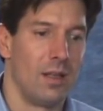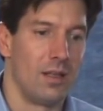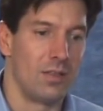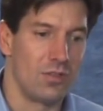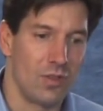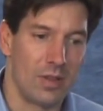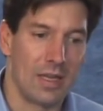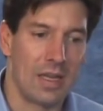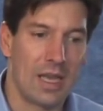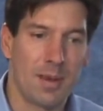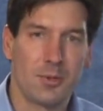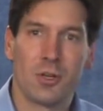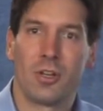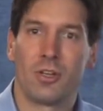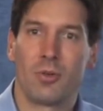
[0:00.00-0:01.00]
So they
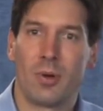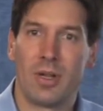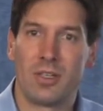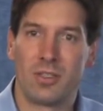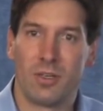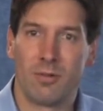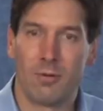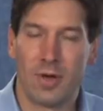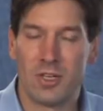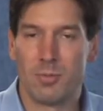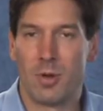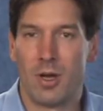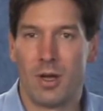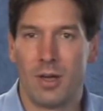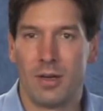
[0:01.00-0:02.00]
captured a trace of
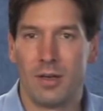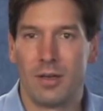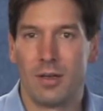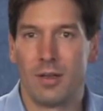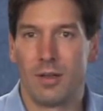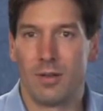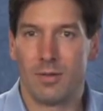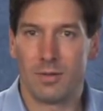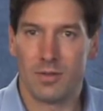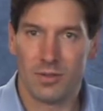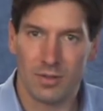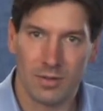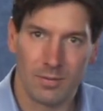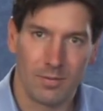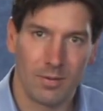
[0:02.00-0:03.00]
Regmon
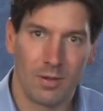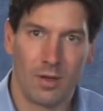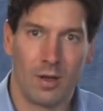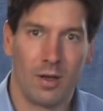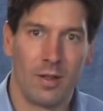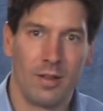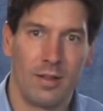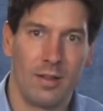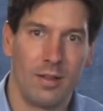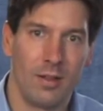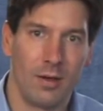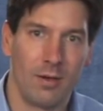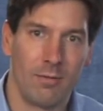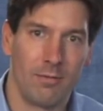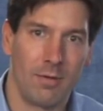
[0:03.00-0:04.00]
on
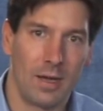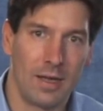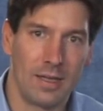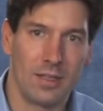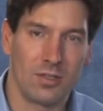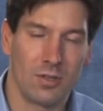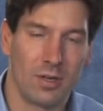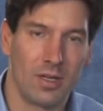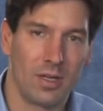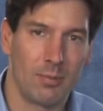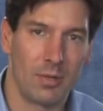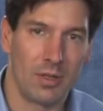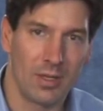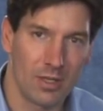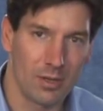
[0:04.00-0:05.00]
of IE starting up
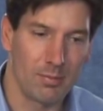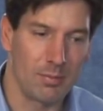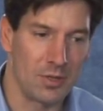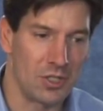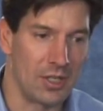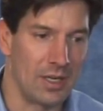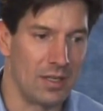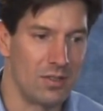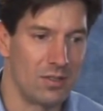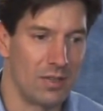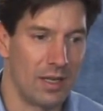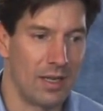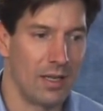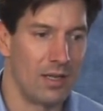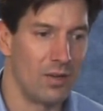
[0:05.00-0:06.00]
on the other machines
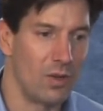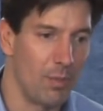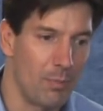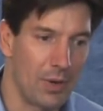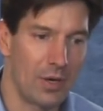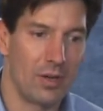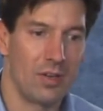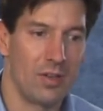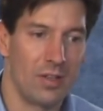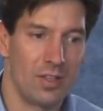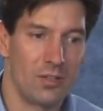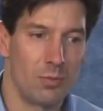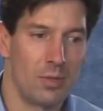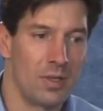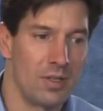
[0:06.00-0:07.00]
and compared it to
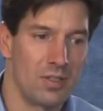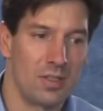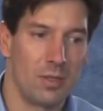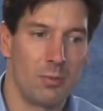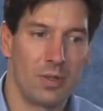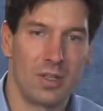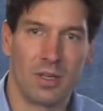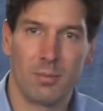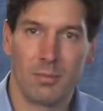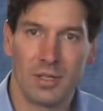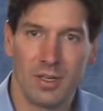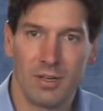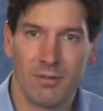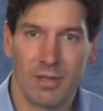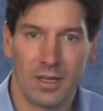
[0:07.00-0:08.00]
this one to see what the
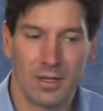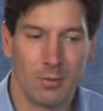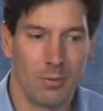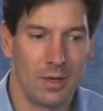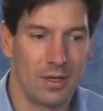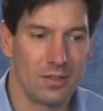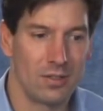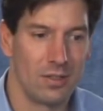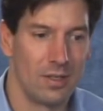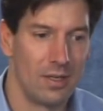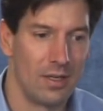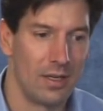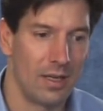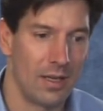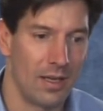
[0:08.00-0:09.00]
completed value was
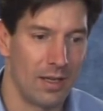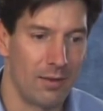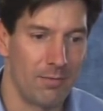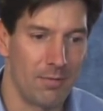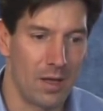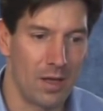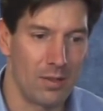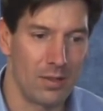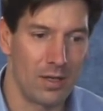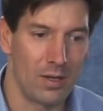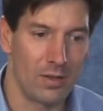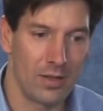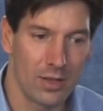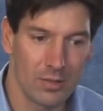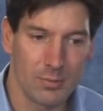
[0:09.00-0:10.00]
and found that
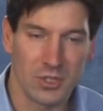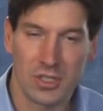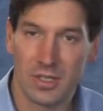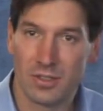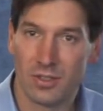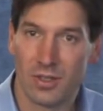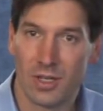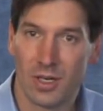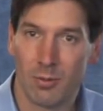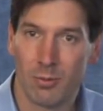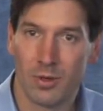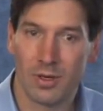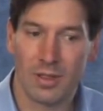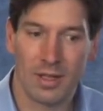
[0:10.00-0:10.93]
on the other machines in the network